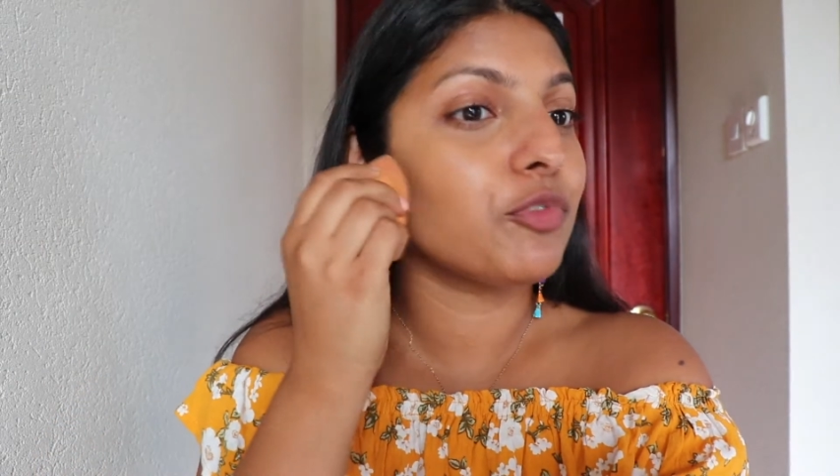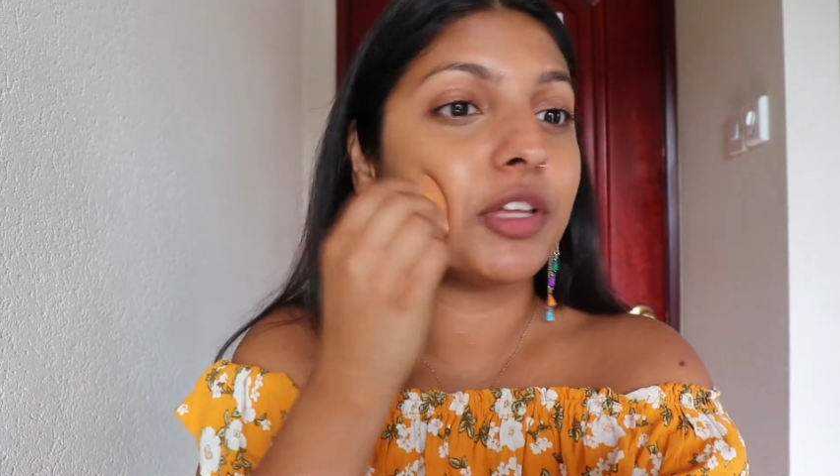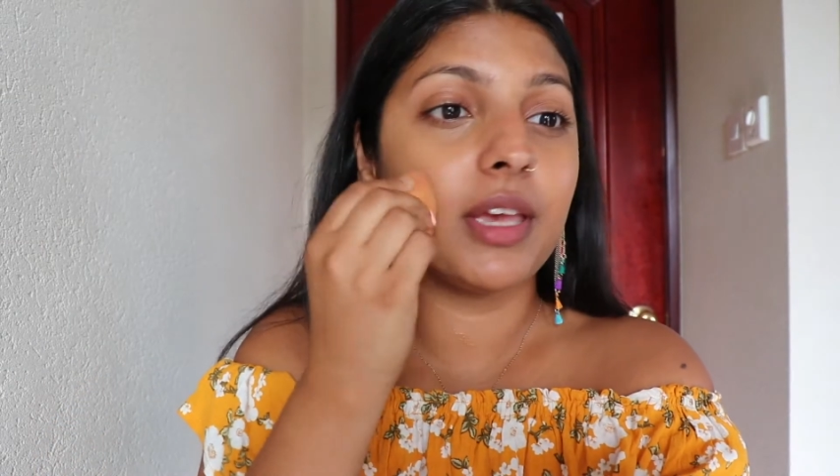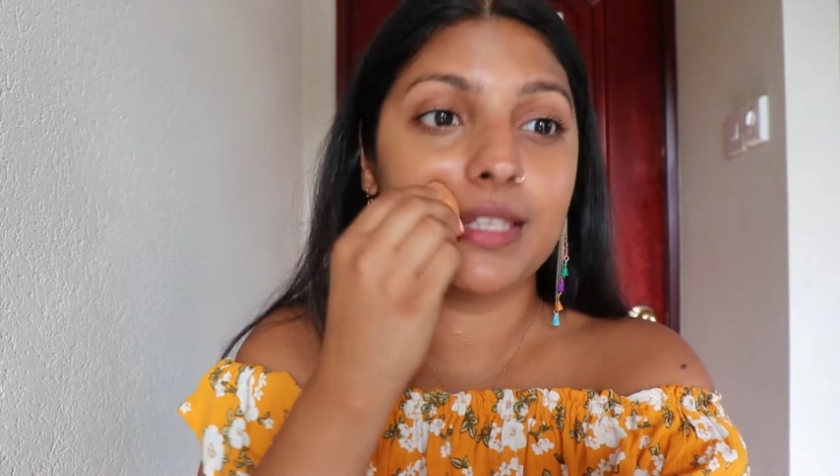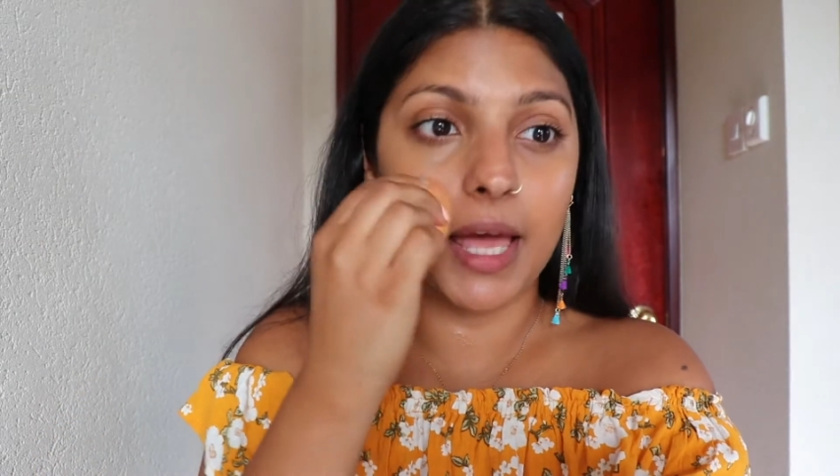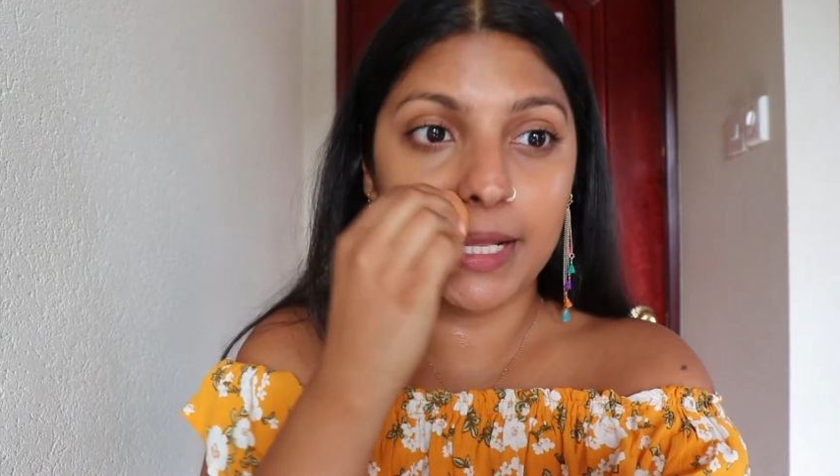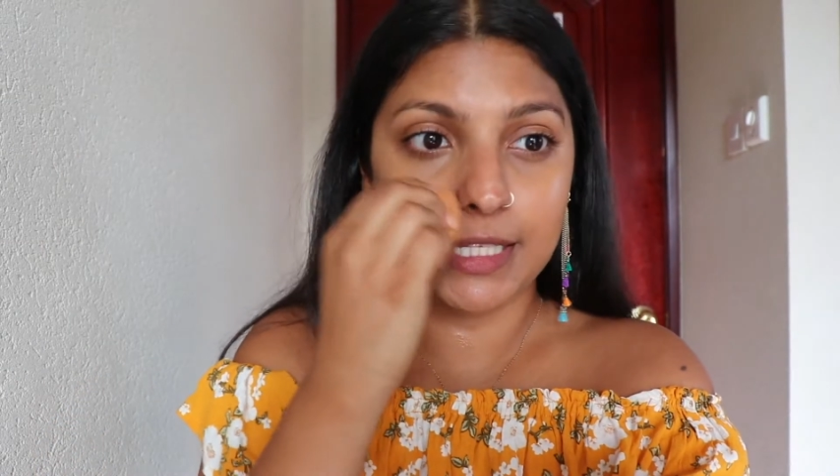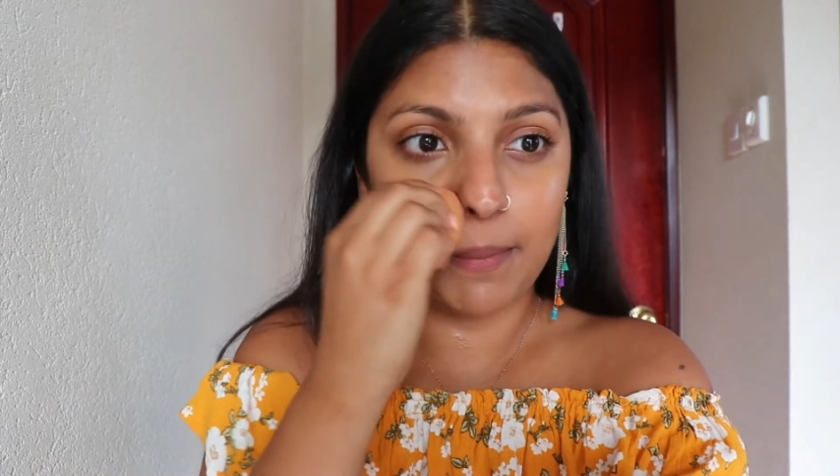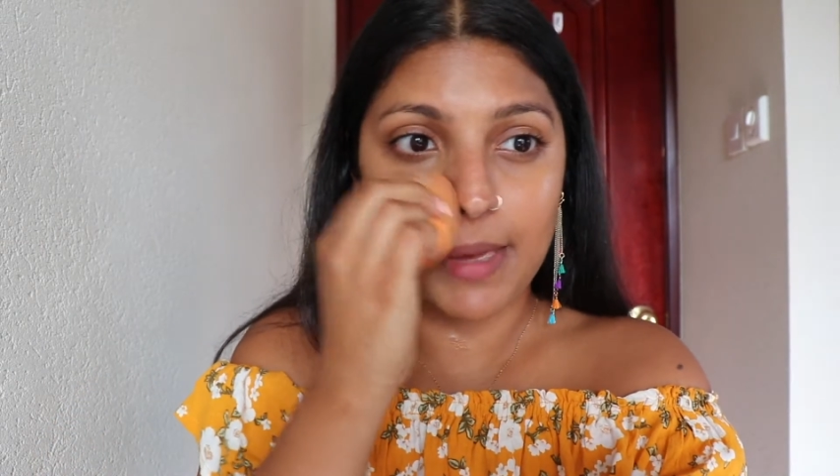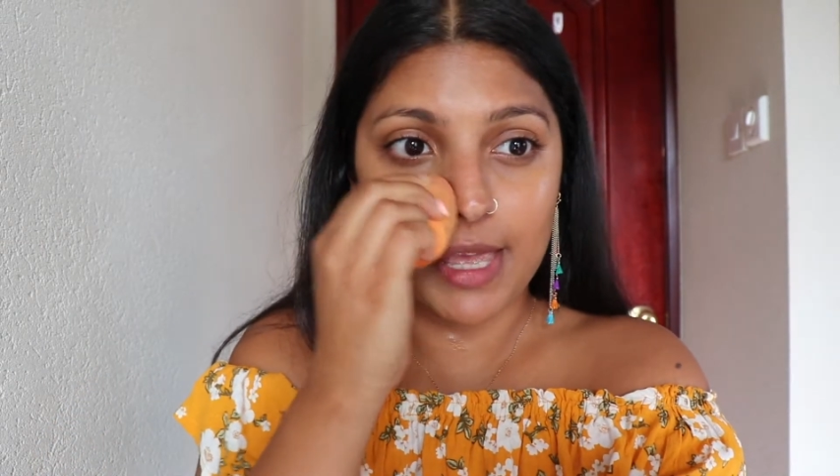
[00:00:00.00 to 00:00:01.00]
really excited
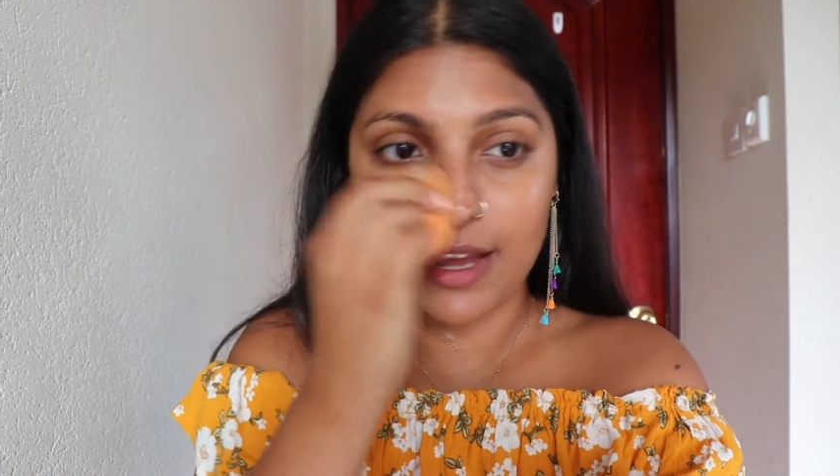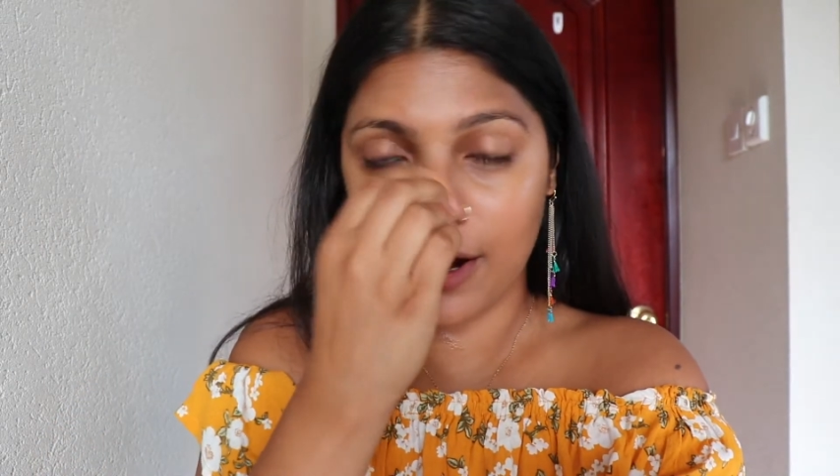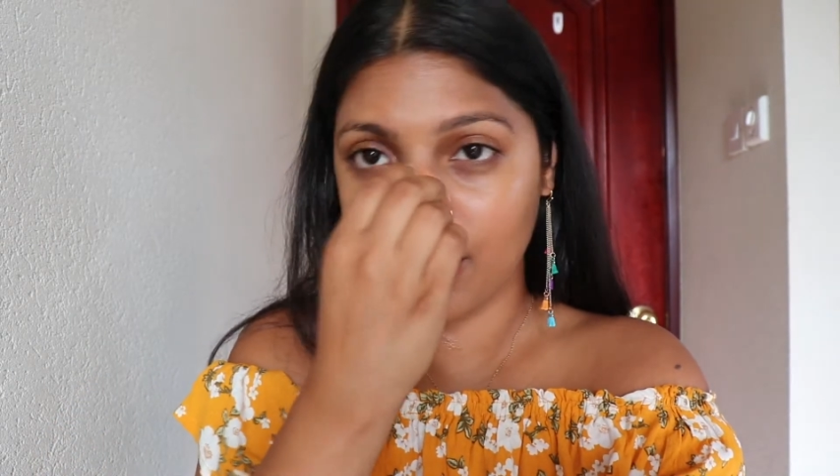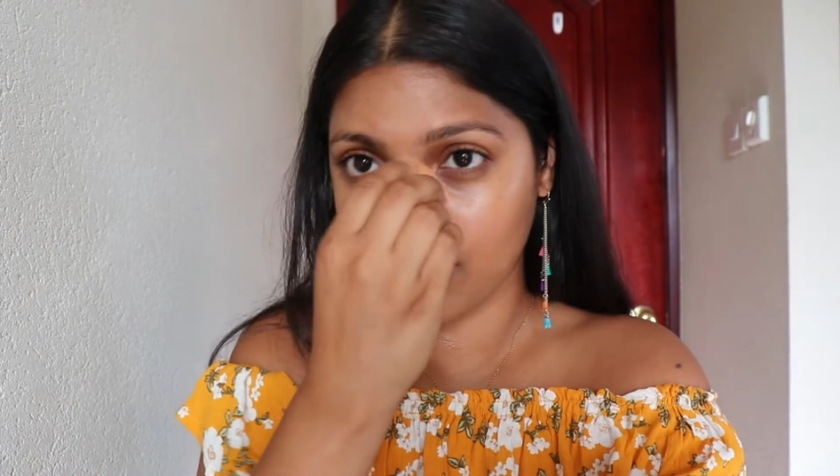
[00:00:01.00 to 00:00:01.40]
to be here.